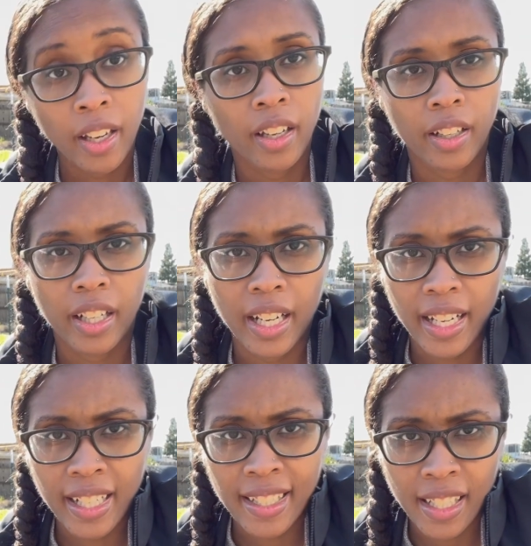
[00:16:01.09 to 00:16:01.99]
All right,
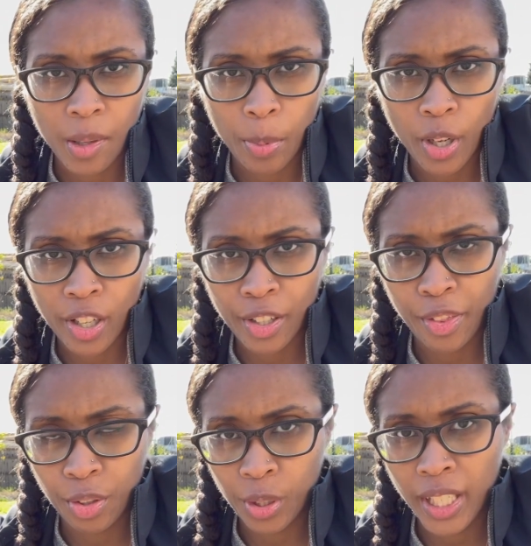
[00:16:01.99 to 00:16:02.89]
next up are
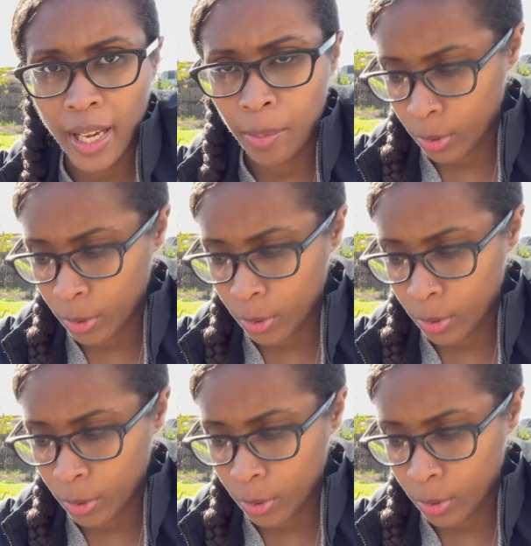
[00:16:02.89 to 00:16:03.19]
3 apple